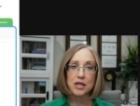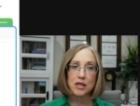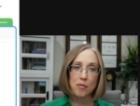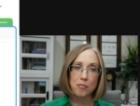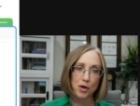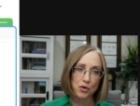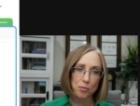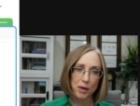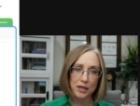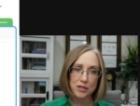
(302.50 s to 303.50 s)
They
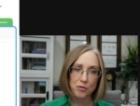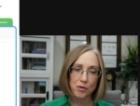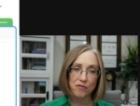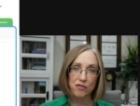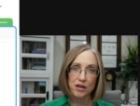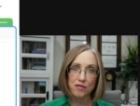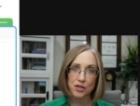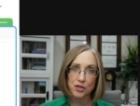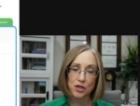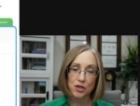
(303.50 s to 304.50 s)
both pass away five
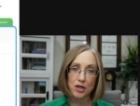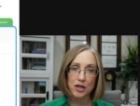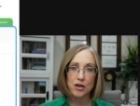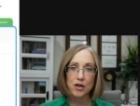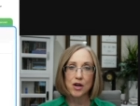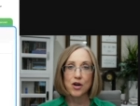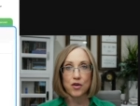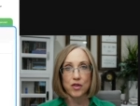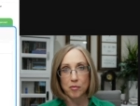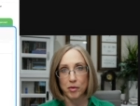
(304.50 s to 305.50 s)
years earlier,
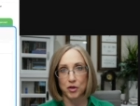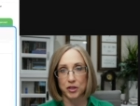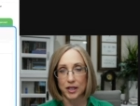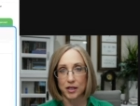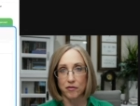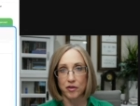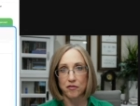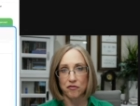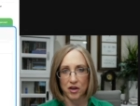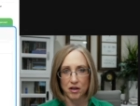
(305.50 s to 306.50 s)
or they both live
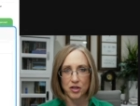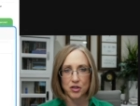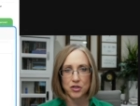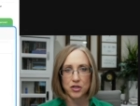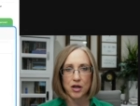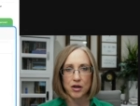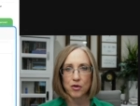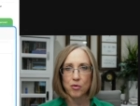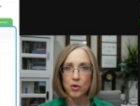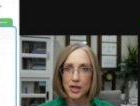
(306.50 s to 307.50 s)
five years
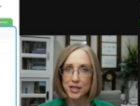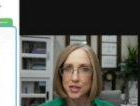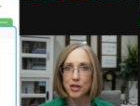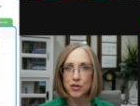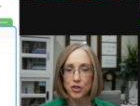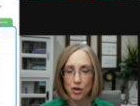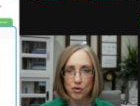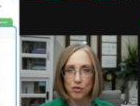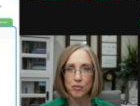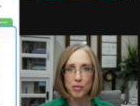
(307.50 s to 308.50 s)
longer. What is their
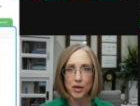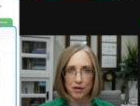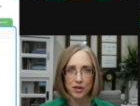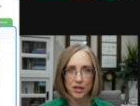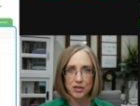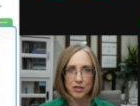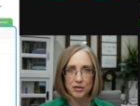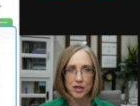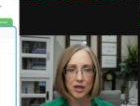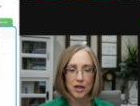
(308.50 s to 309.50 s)
total benefits?
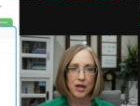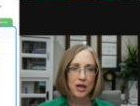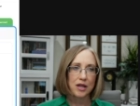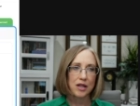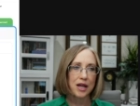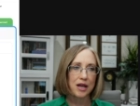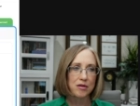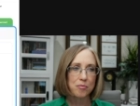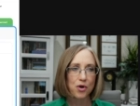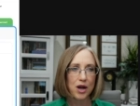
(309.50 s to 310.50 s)
Now,
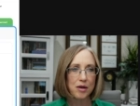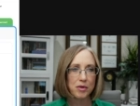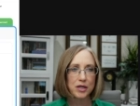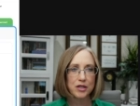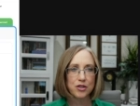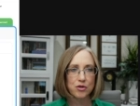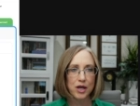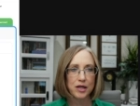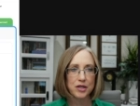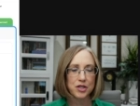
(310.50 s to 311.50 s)
the primary
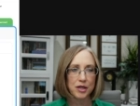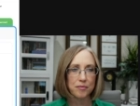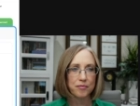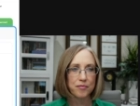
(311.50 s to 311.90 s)
strategy